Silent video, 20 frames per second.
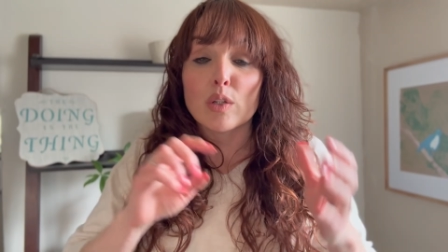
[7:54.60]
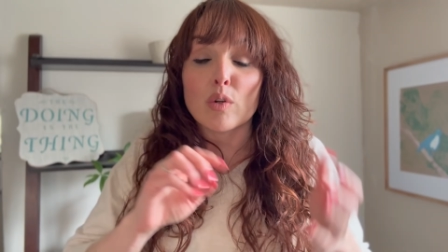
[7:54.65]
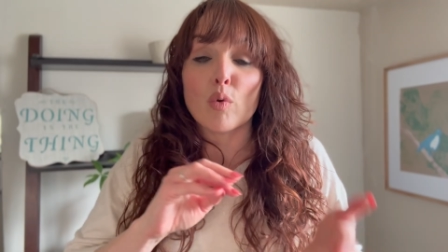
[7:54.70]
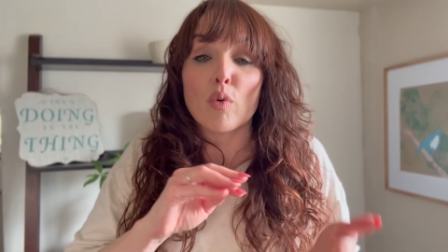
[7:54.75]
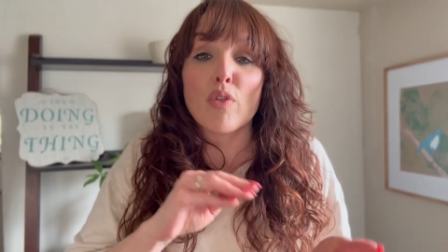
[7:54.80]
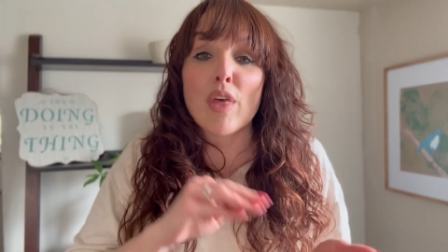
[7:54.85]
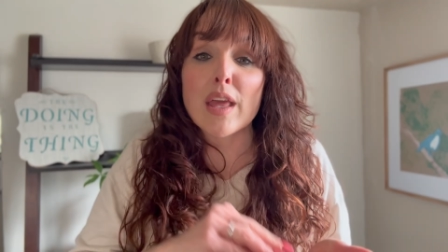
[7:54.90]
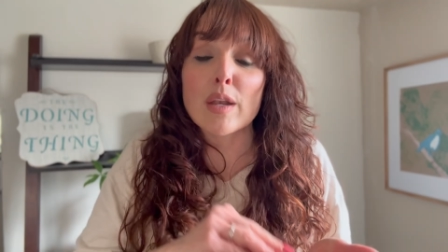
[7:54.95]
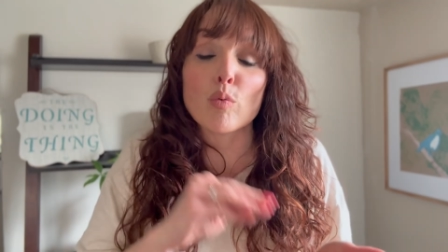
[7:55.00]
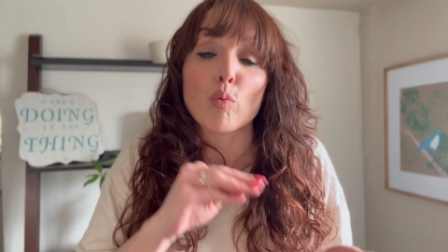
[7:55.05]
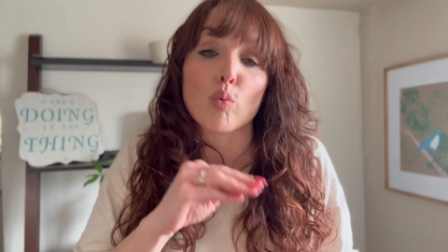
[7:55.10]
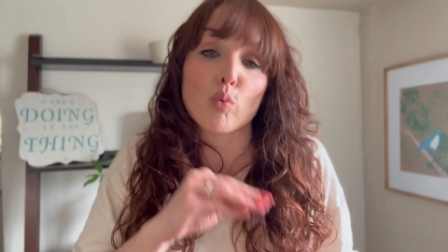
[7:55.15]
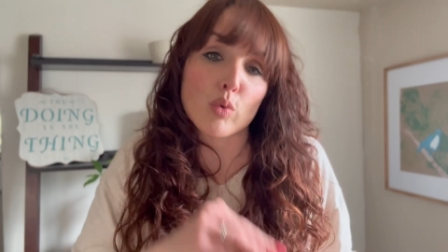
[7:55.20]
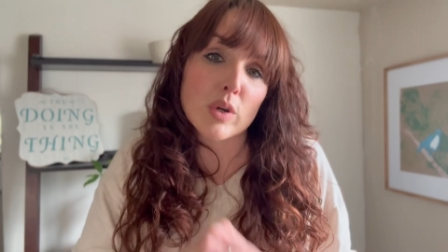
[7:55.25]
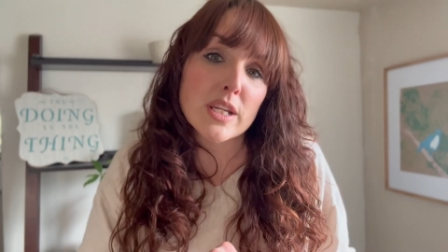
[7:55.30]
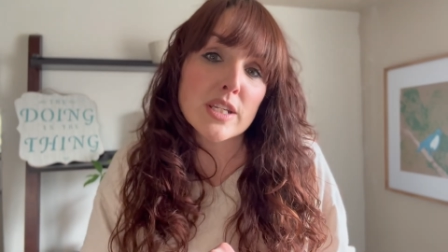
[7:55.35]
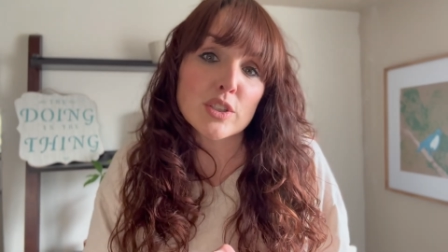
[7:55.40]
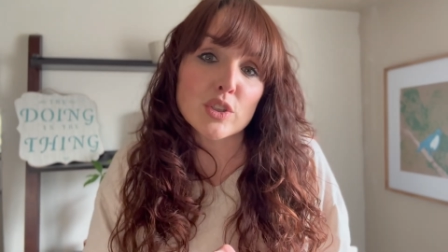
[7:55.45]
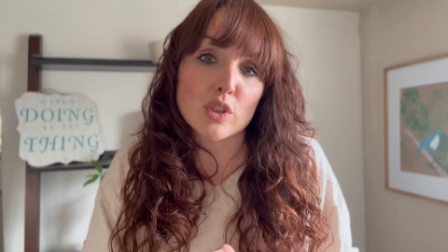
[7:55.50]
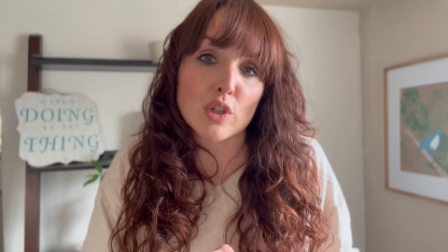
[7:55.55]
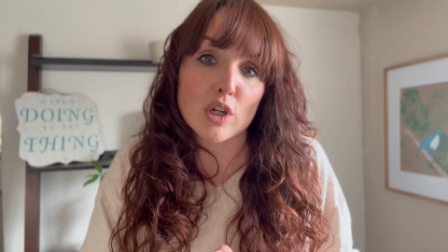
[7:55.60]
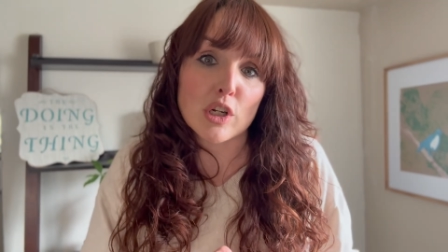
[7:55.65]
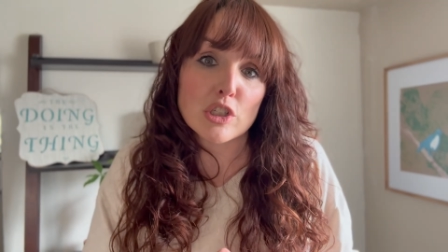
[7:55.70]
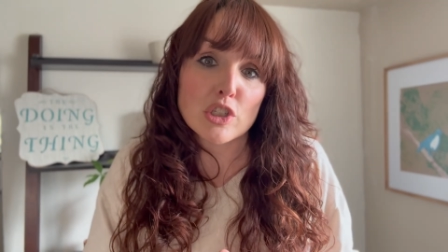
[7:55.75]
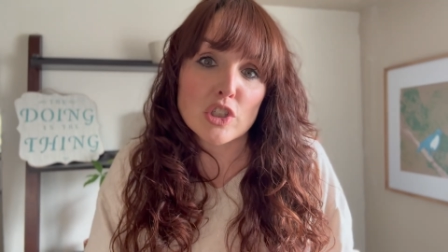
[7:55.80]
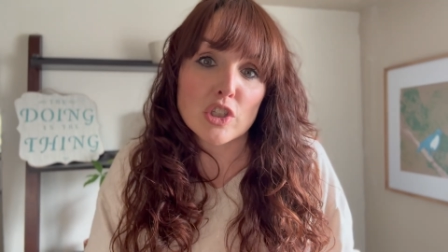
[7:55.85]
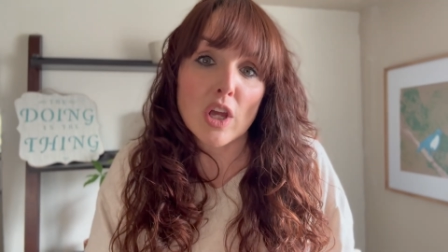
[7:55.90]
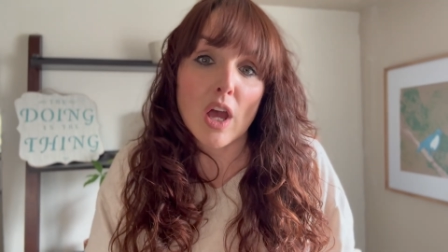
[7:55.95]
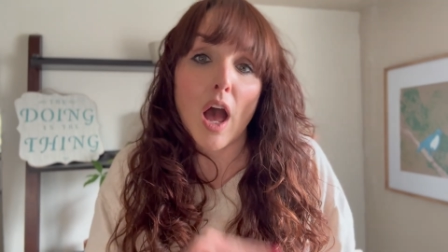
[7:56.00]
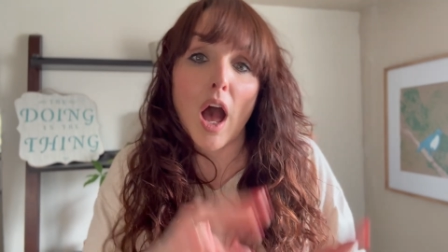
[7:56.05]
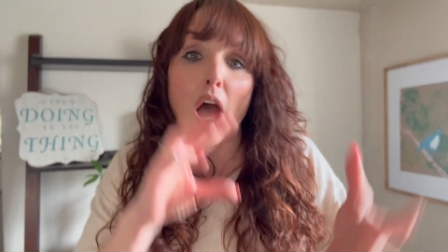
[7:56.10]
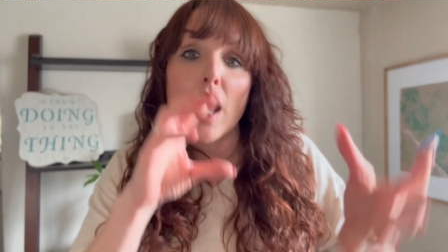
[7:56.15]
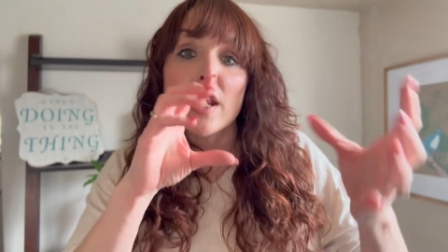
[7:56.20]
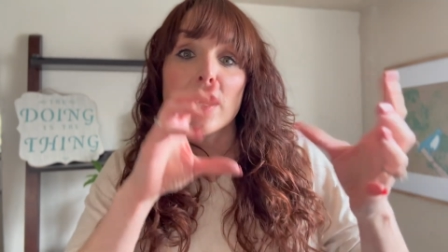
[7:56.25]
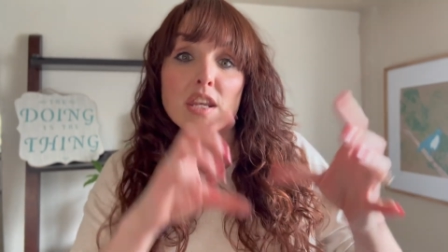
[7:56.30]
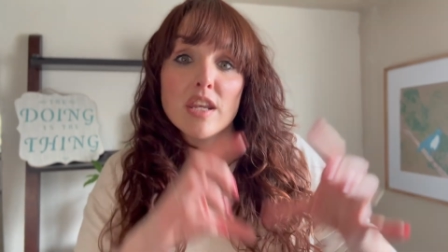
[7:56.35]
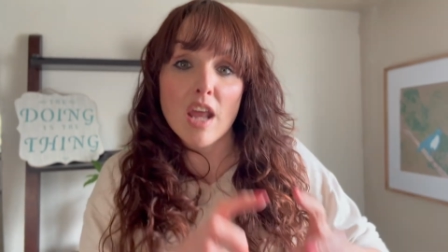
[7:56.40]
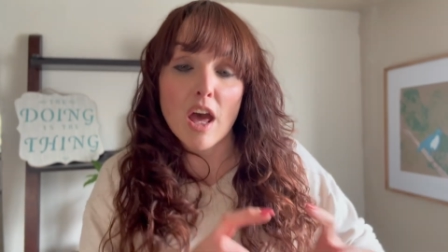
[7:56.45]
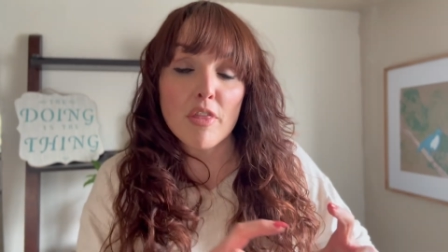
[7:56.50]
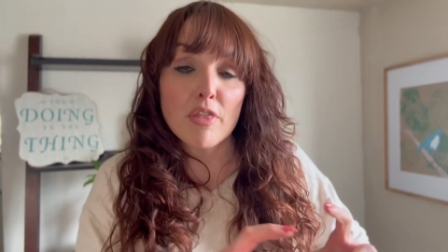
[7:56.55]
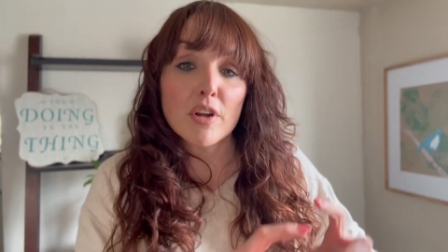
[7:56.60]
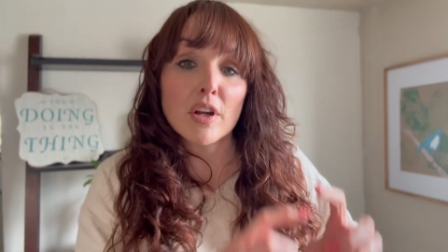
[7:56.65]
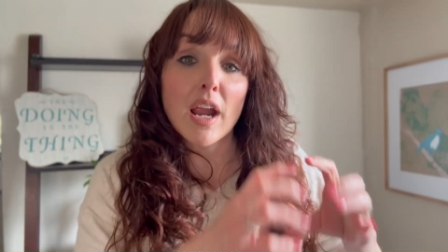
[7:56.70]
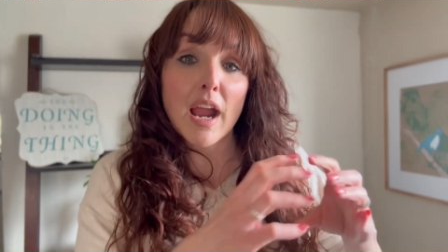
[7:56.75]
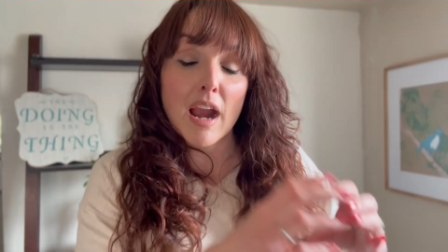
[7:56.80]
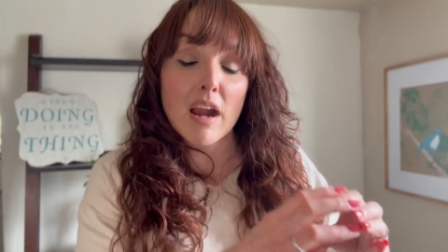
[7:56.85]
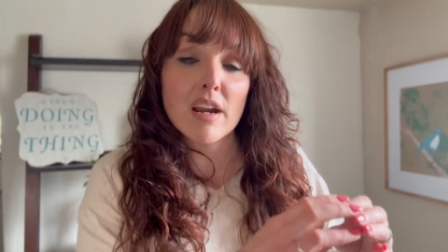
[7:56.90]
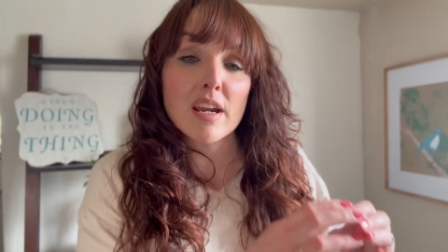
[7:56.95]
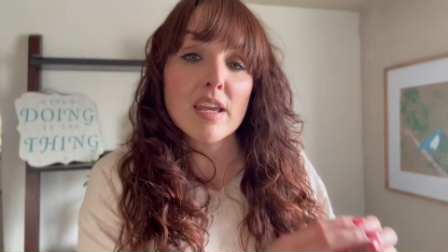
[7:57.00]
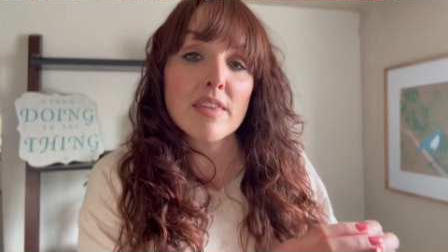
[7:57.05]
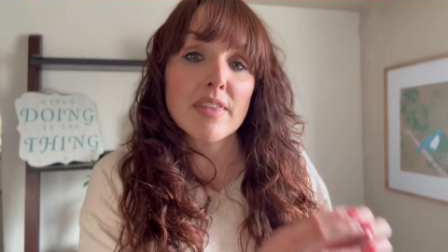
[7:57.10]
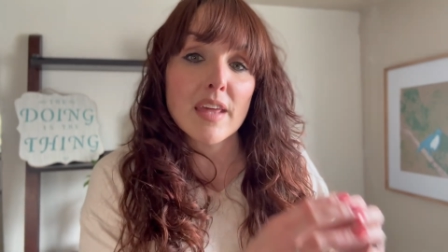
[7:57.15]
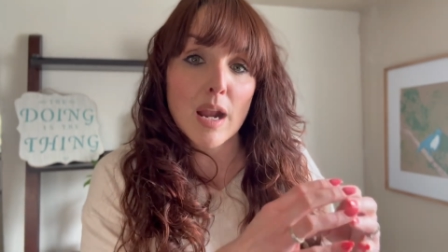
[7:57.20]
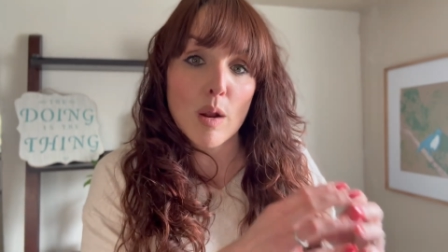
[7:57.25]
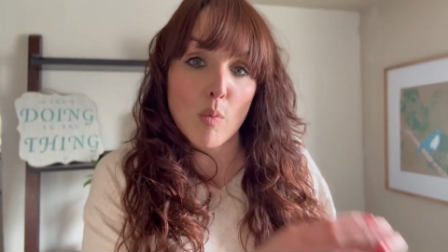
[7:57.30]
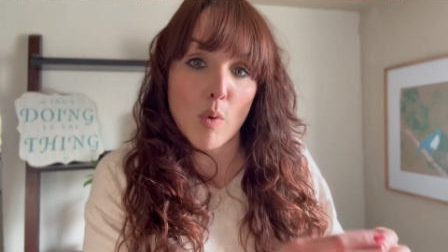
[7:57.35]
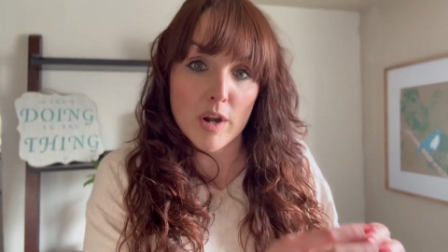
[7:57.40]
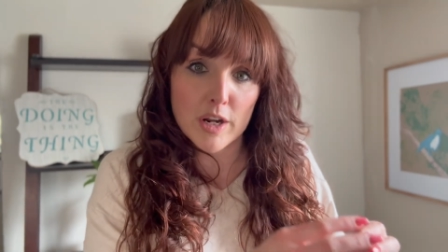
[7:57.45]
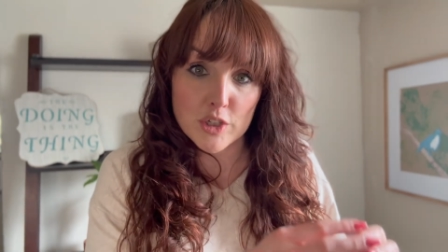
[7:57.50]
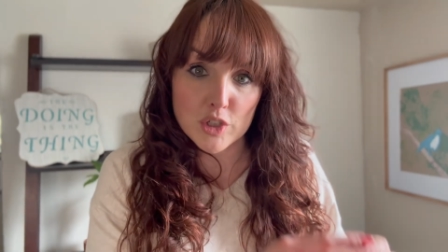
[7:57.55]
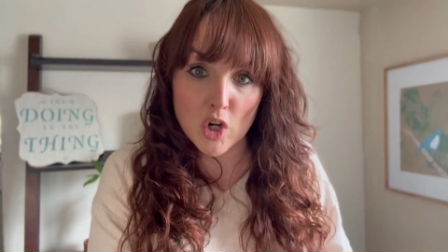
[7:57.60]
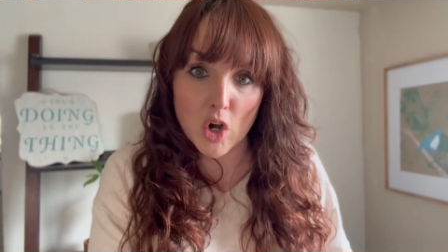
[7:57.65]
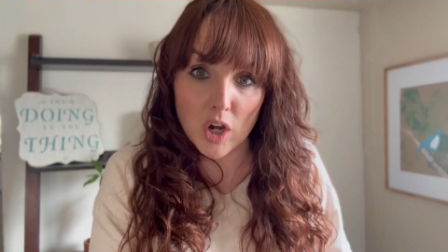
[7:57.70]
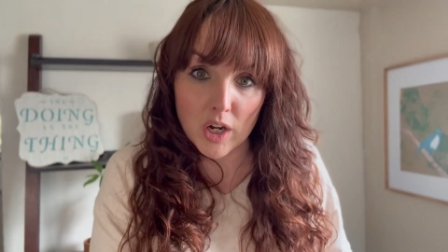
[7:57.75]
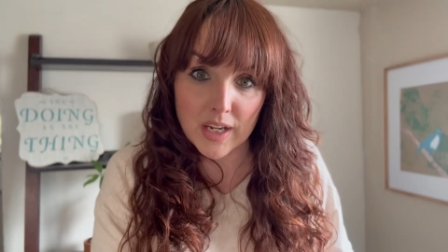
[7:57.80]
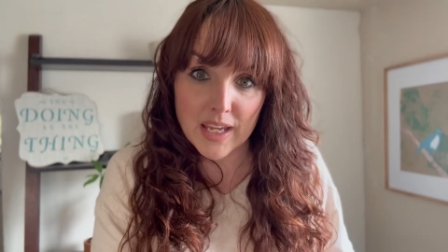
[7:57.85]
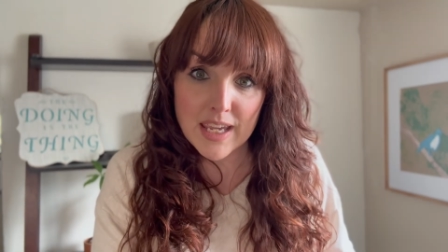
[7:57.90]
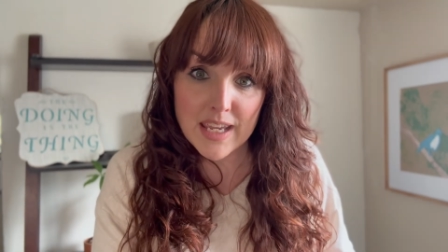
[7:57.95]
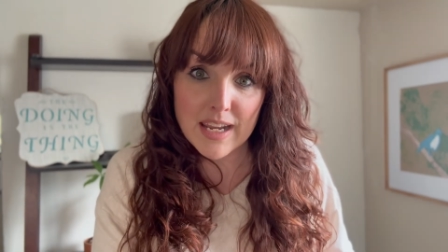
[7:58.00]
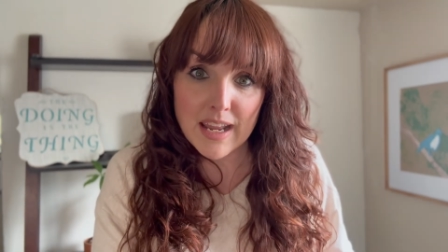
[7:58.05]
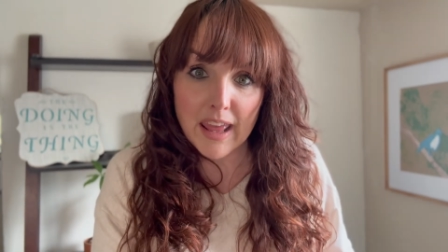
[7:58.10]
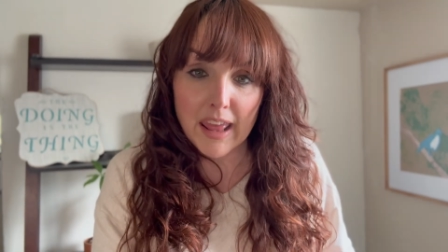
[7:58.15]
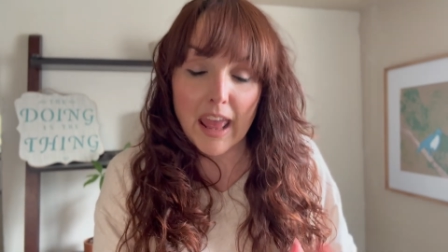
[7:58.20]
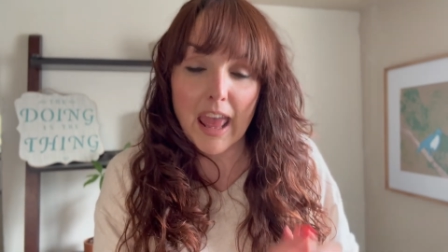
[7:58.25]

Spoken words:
then research another area that I want to target